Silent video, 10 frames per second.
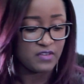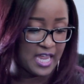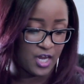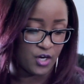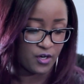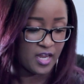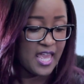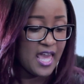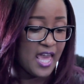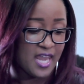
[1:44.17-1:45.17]
of hair,
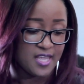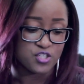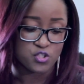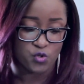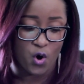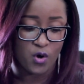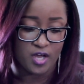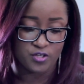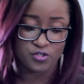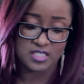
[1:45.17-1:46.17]
and a strong
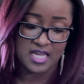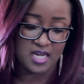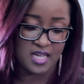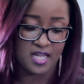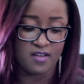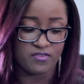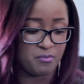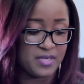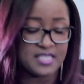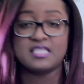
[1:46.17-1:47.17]
understanding of the
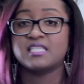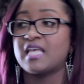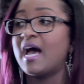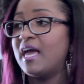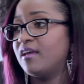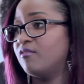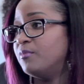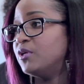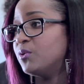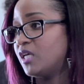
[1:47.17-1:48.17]
business side
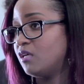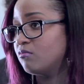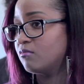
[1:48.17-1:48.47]
of beauty.